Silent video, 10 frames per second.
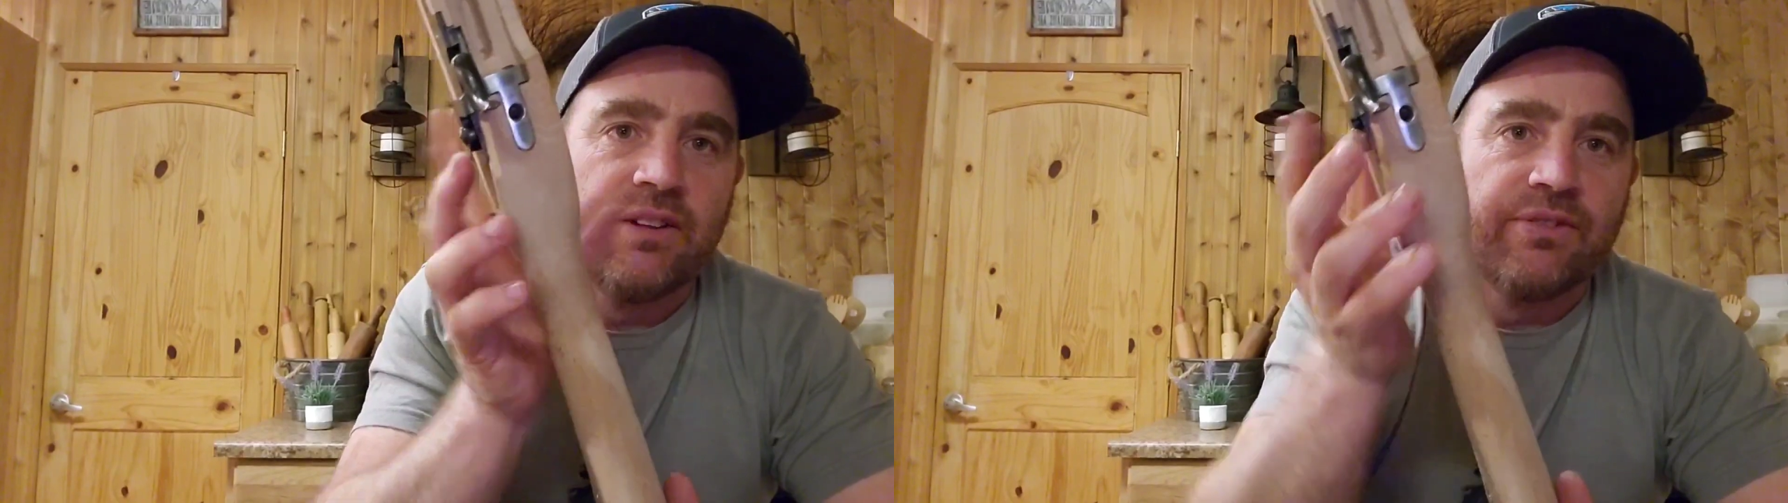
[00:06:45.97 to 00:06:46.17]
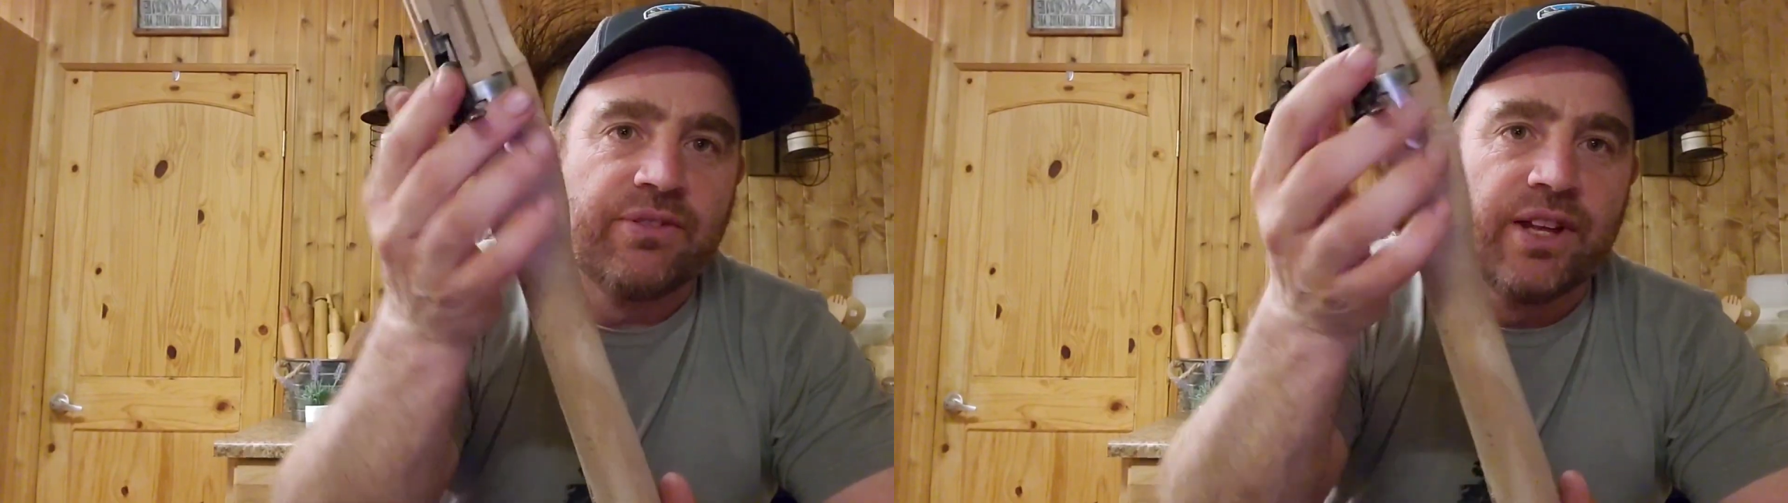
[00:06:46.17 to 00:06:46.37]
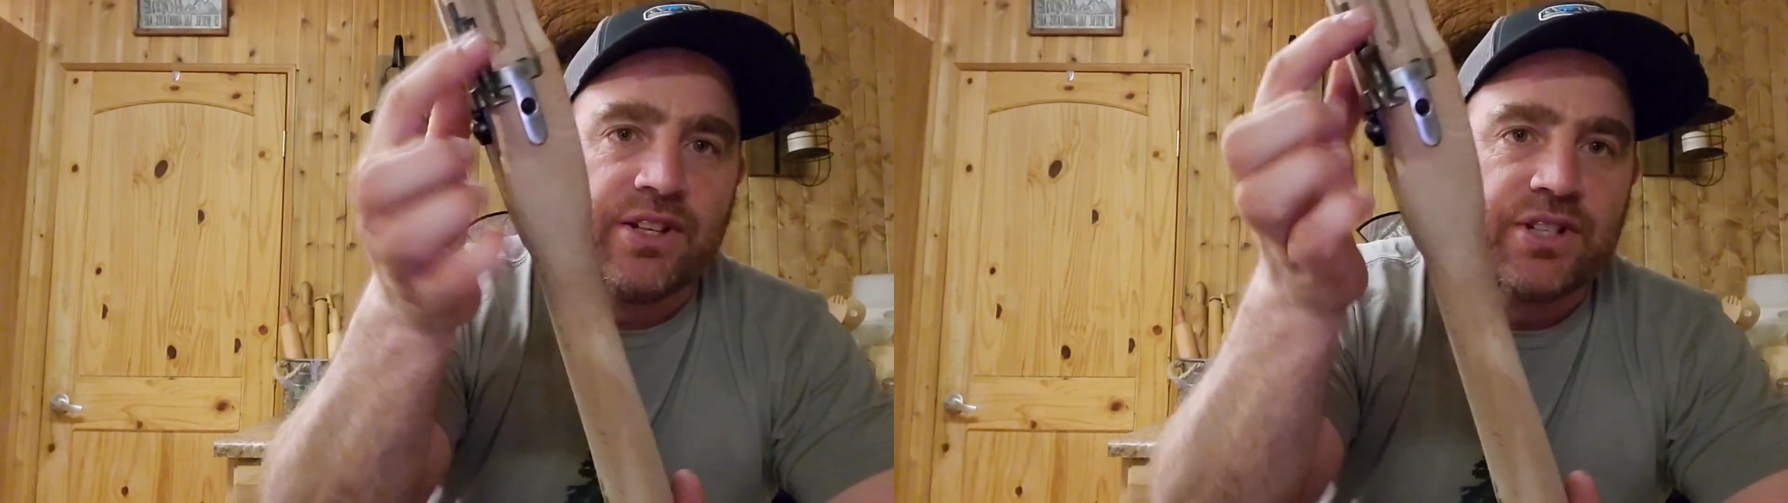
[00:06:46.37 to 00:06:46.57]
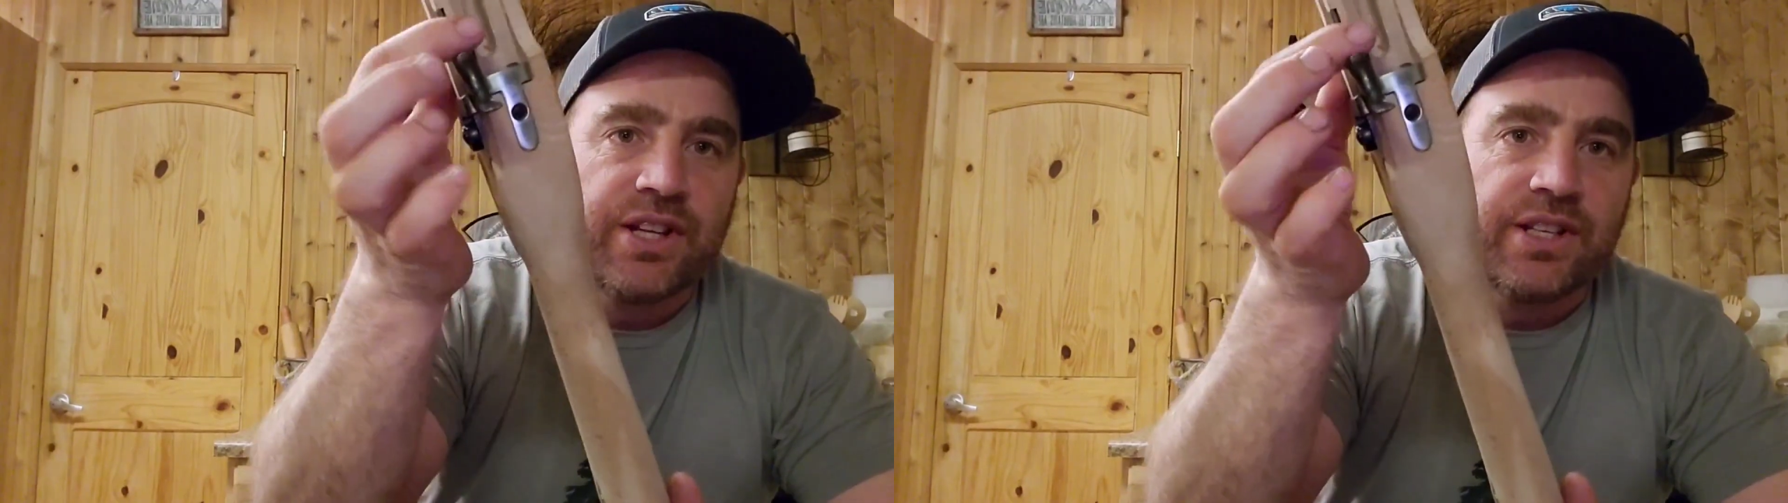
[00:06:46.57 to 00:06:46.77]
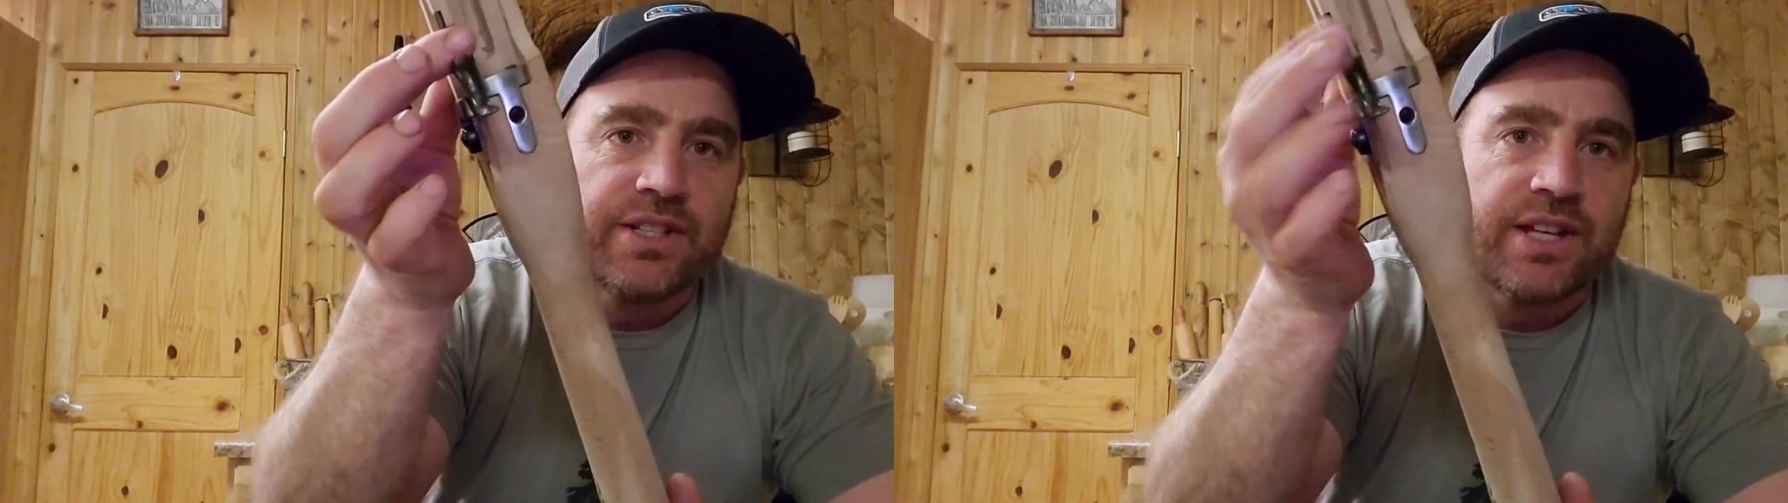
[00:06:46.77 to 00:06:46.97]
flush
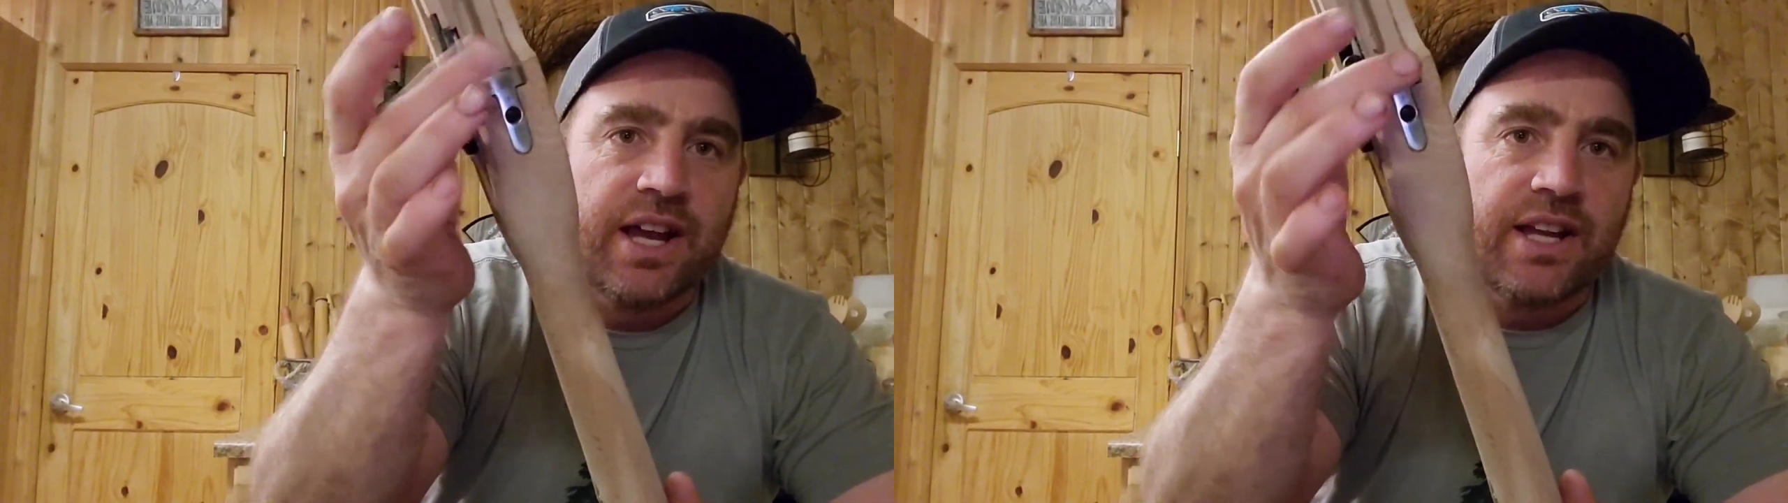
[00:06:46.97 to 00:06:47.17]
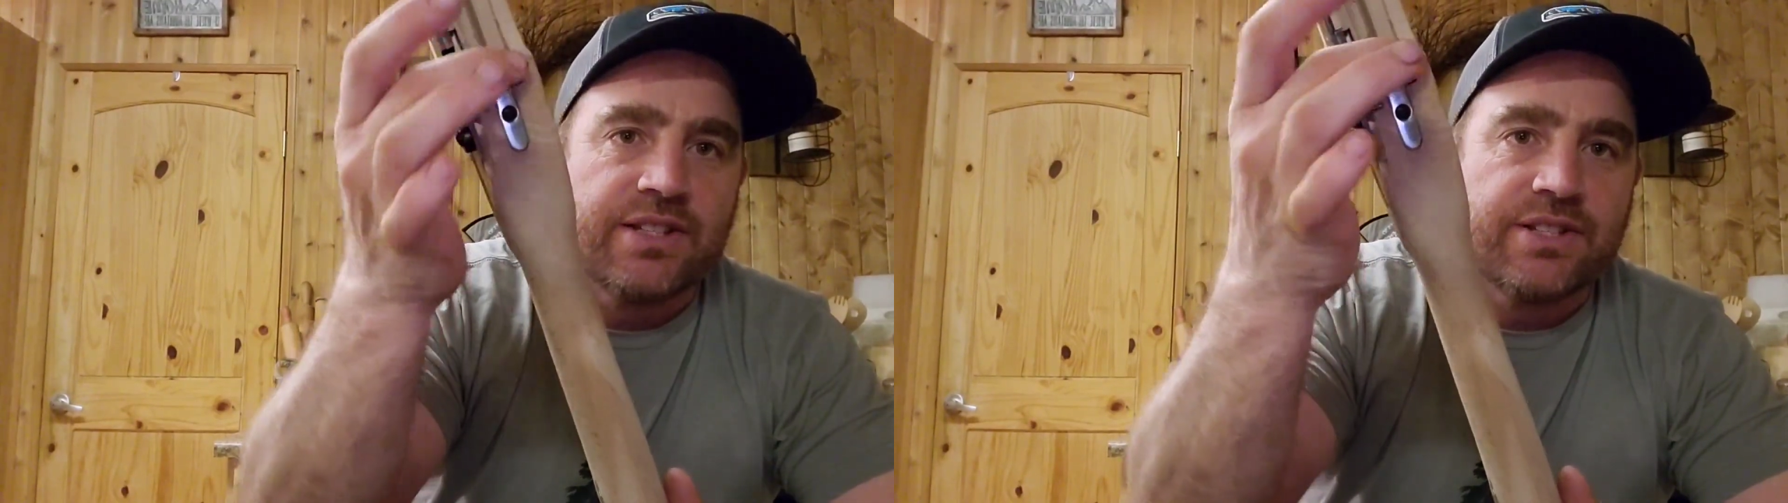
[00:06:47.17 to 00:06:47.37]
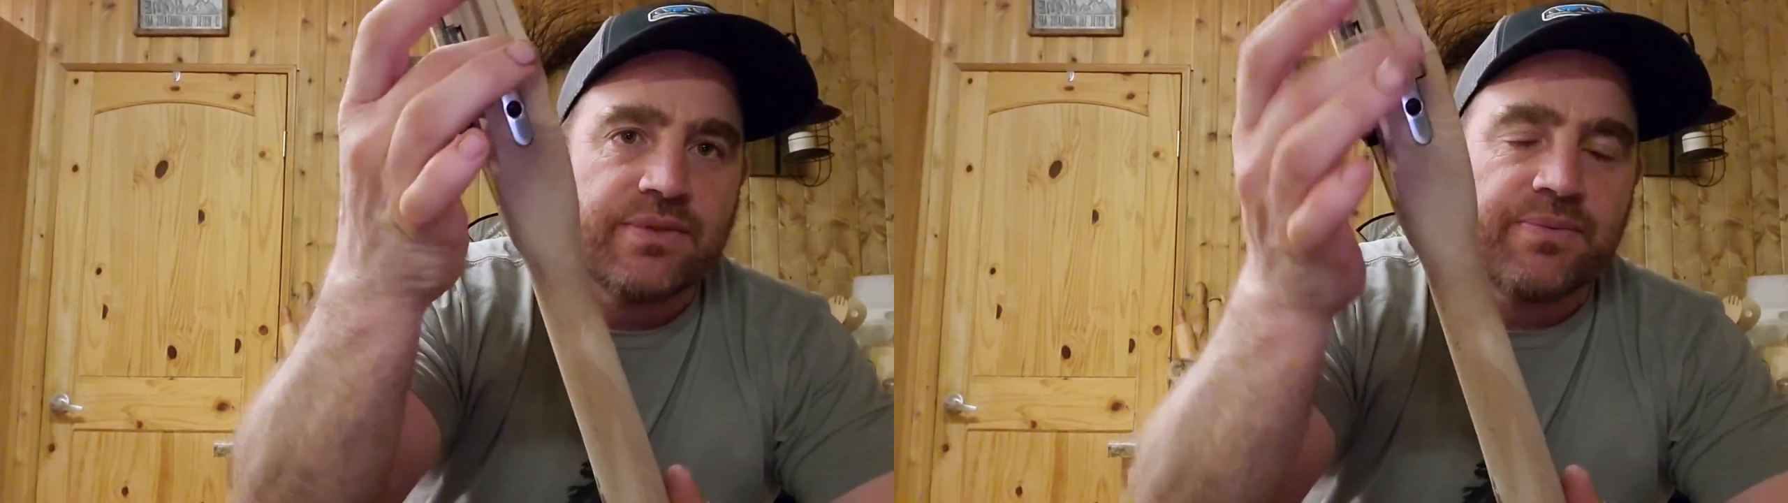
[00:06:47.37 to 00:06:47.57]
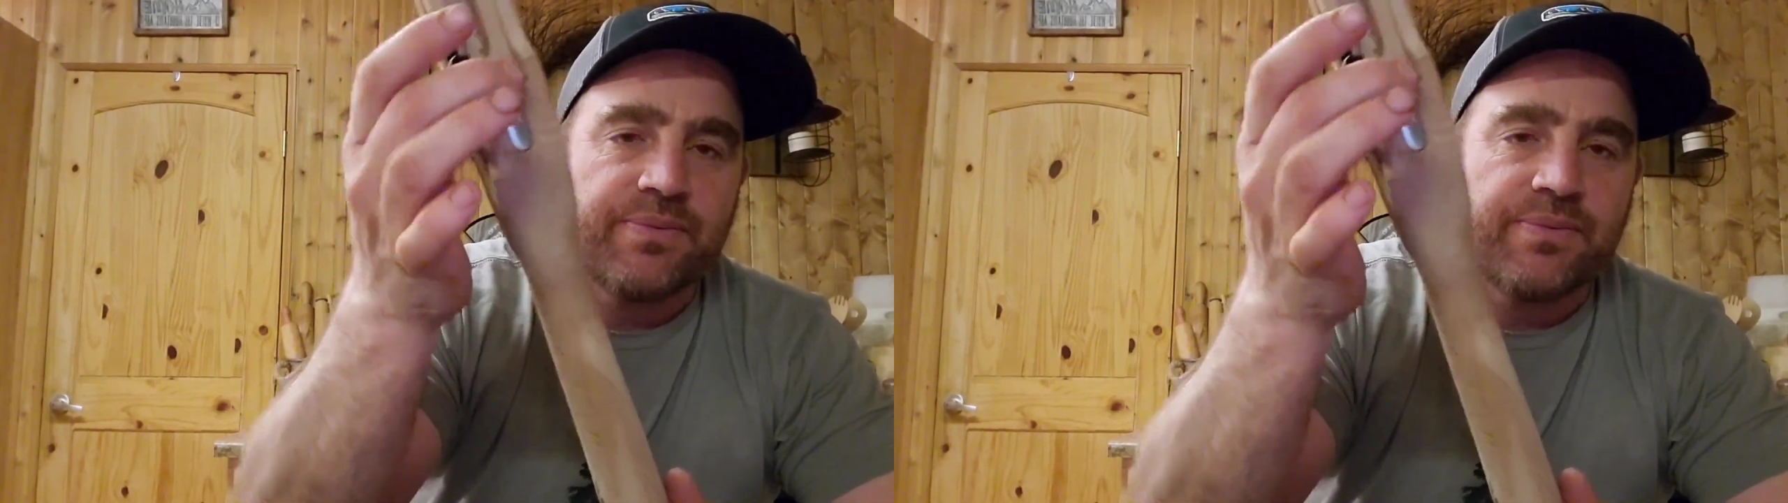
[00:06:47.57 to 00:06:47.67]
on the sides